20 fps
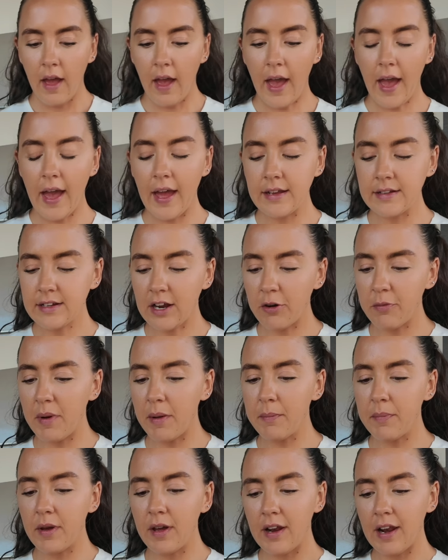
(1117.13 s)
And I
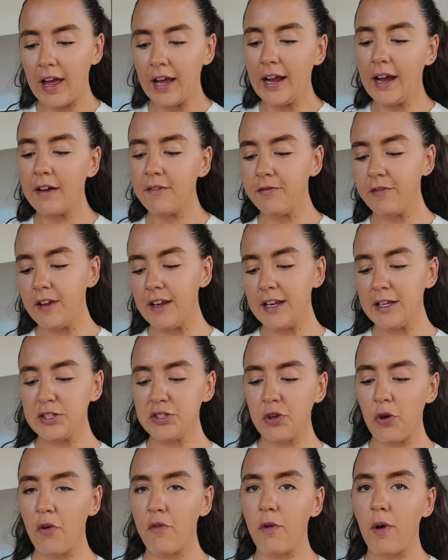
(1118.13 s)
remember like feeling
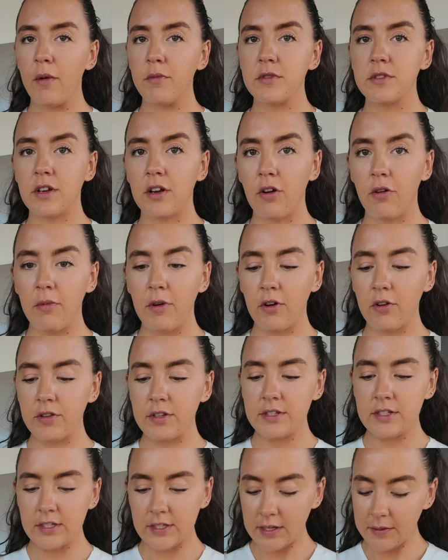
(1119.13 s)
so overwhelmed. I was like, oh my God,
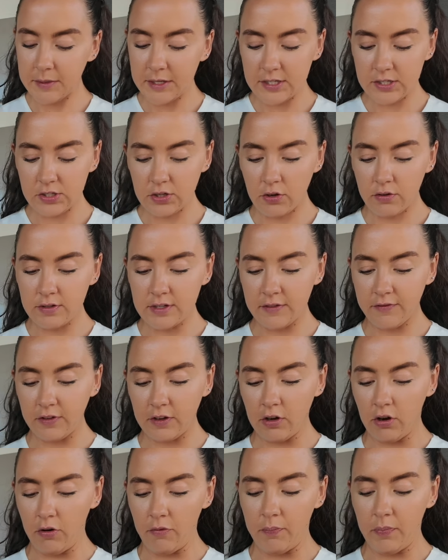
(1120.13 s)
this is going to be so
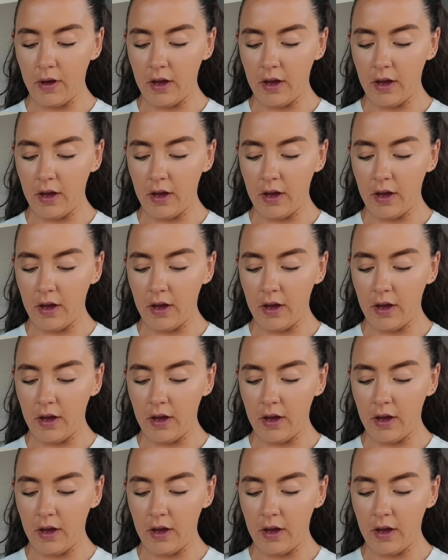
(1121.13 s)
difficult.